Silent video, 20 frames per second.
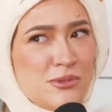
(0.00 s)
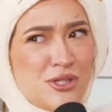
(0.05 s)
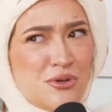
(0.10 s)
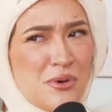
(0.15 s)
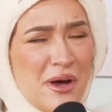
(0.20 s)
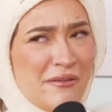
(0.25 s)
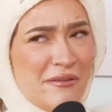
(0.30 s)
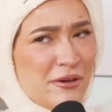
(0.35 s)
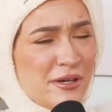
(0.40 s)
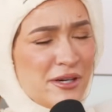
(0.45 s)
Do you
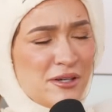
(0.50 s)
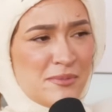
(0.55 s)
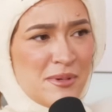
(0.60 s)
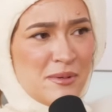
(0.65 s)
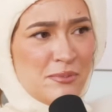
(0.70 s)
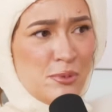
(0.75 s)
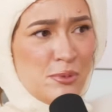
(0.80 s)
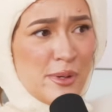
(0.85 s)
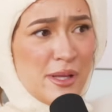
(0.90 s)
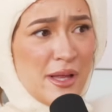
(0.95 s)
ever hear
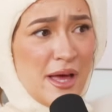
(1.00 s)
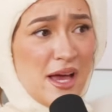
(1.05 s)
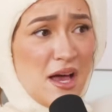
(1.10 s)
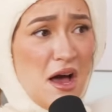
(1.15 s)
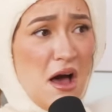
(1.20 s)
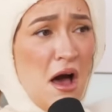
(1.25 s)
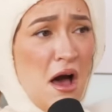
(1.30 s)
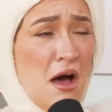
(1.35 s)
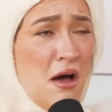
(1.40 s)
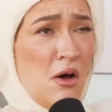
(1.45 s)
people be like,
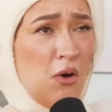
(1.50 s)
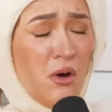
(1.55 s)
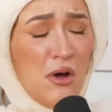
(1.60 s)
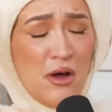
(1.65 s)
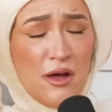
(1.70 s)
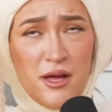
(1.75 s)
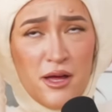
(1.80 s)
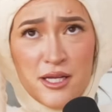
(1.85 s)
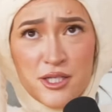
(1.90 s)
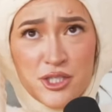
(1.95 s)
oh,
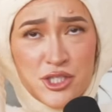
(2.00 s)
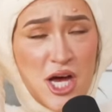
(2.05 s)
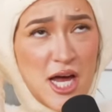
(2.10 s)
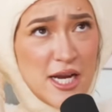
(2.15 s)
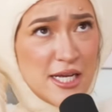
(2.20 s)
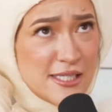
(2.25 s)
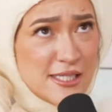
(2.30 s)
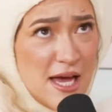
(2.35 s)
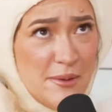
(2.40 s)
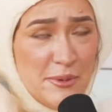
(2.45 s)

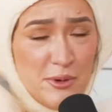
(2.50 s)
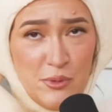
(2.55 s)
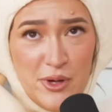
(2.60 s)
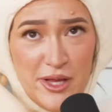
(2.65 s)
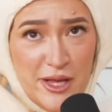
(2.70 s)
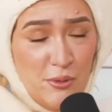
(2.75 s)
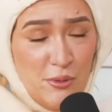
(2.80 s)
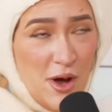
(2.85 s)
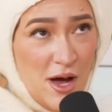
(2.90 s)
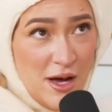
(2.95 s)
Johnny Depp and
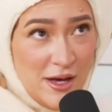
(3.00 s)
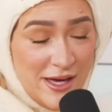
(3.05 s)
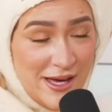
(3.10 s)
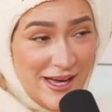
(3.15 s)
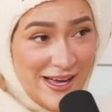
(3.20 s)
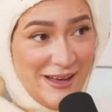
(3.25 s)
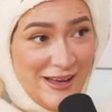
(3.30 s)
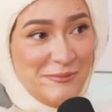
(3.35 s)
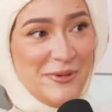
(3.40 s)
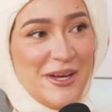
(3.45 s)
Willy Wonka?